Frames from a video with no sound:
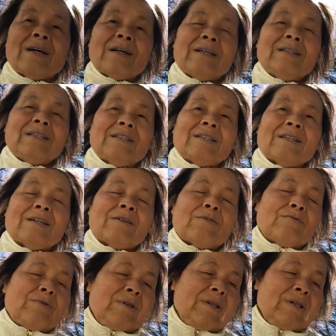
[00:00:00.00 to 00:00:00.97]
It's a
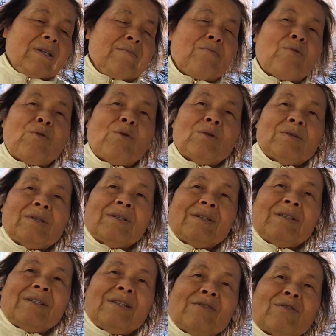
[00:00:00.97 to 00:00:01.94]
really
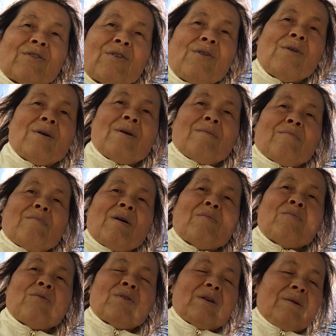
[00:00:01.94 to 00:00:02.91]
important, you know,
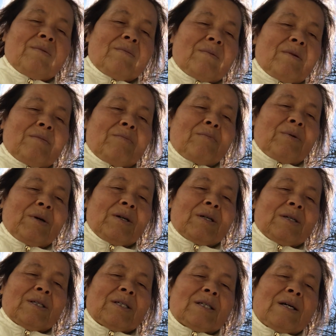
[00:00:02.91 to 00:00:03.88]
memory uh,
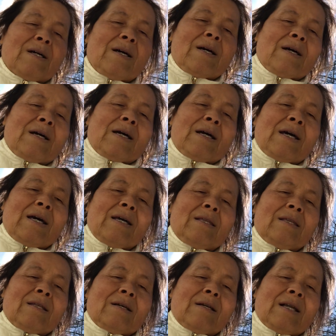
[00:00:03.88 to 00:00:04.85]
verse.
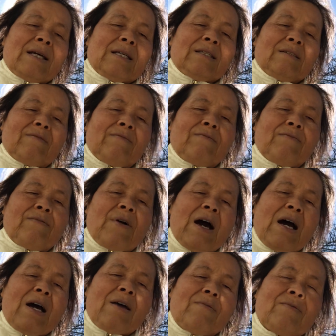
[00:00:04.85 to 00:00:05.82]
And lesson
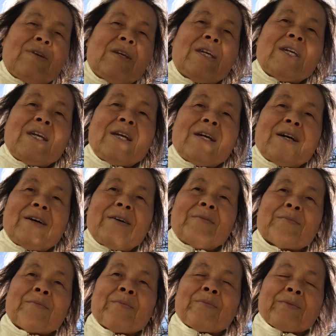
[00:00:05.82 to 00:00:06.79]
five here,
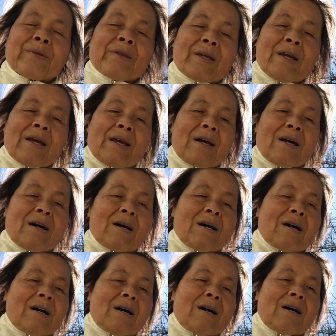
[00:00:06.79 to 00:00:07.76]

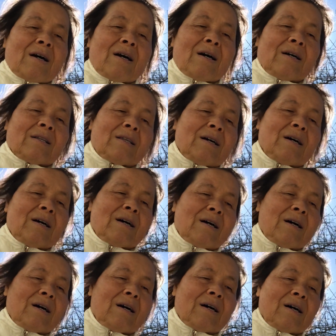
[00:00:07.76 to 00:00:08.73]
uh,
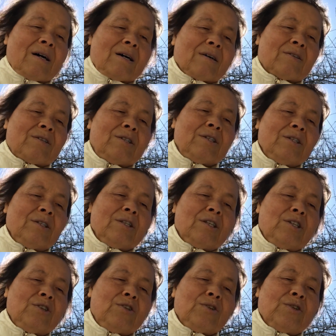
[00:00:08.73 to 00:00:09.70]
the good
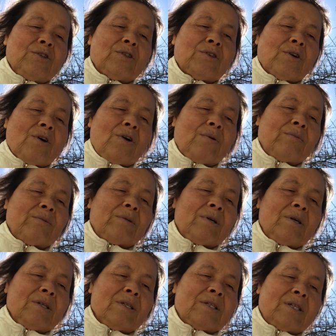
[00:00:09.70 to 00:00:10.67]
news of
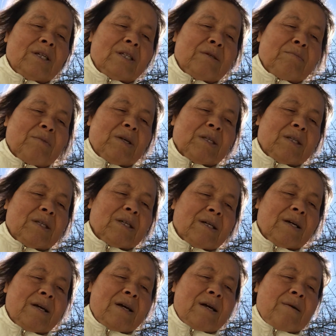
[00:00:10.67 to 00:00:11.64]
the judgment.
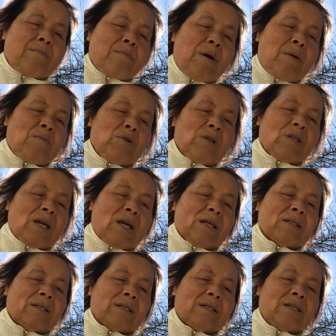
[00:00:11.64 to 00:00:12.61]
Memory
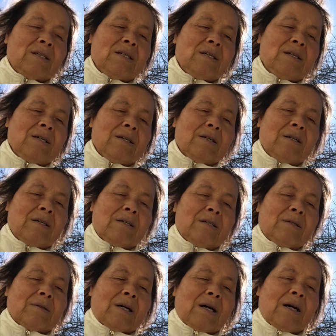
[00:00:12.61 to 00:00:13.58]
text uh,
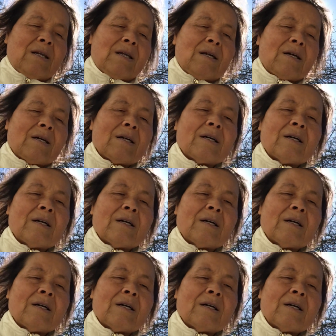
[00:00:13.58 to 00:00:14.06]
gonna